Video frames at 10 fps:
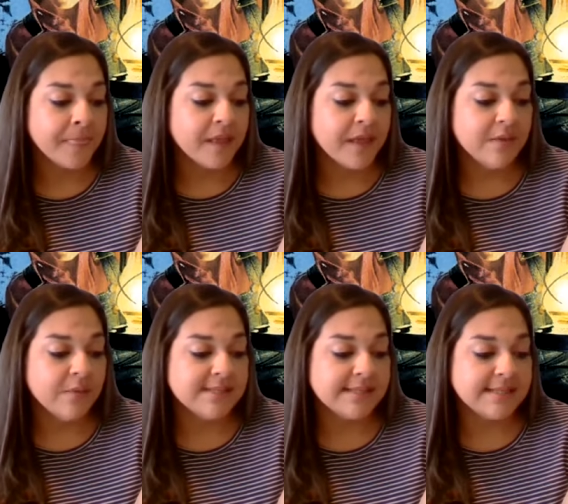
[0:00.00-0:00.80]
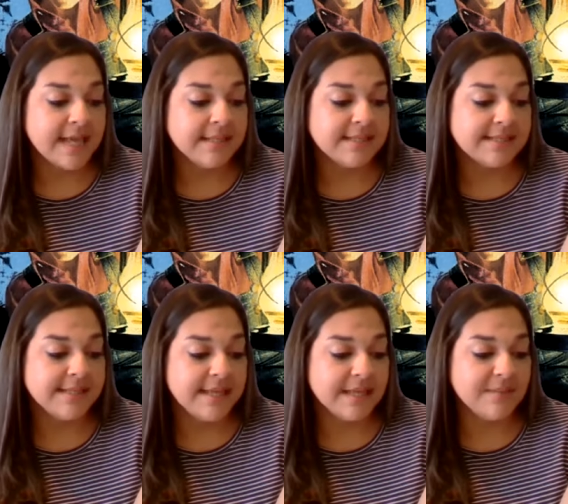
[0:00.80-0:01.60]
It was a sight to
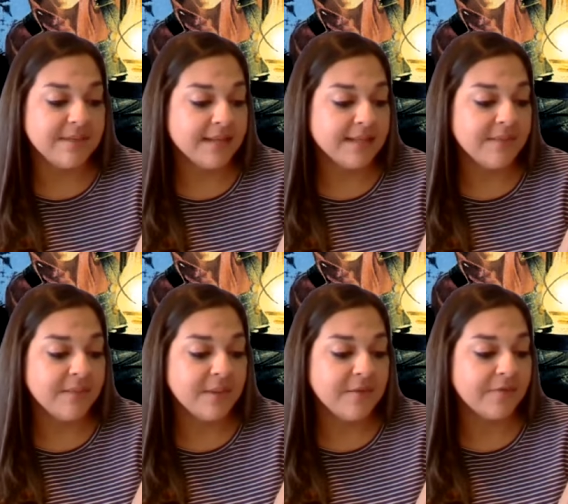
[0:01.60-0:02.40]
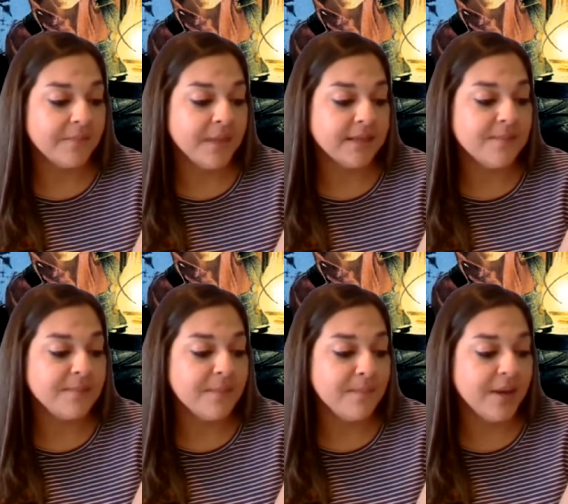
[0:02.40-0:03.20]
see him. Nothing
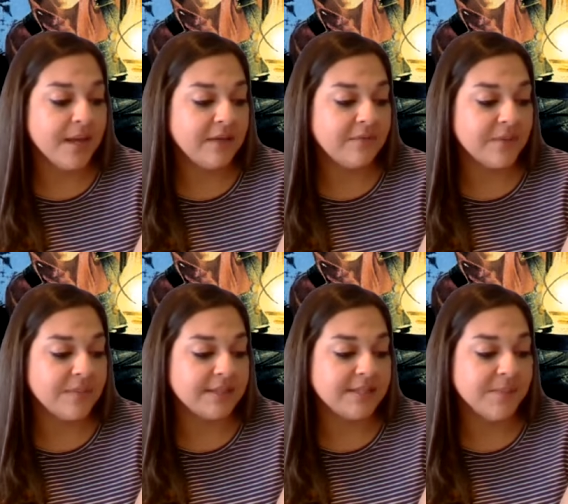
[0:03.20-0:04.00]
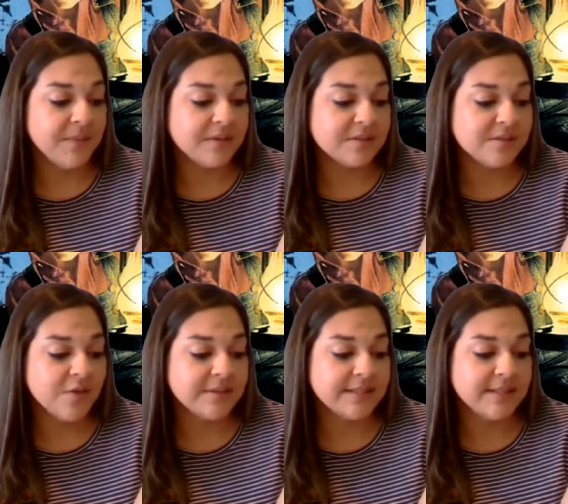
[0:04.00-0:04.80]
but mud from the tip of his
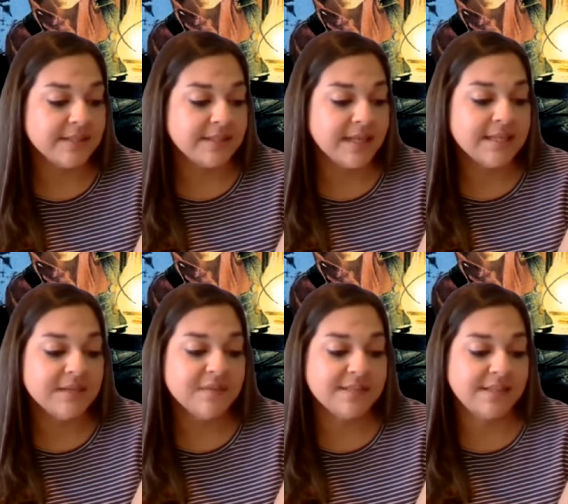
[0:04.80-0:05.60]
nose to the end of his